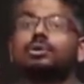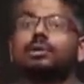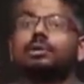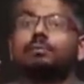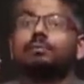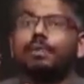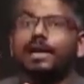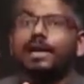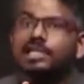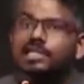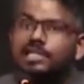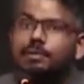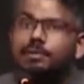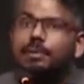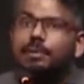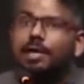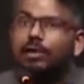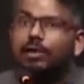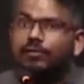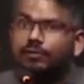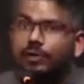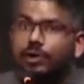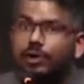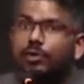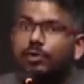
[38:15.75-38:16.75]
the best
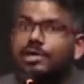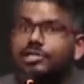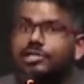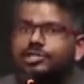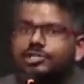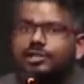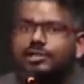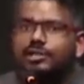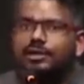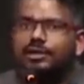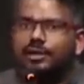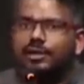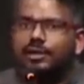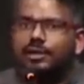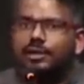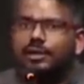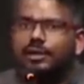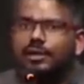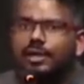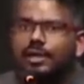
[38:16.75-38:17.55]
part of your question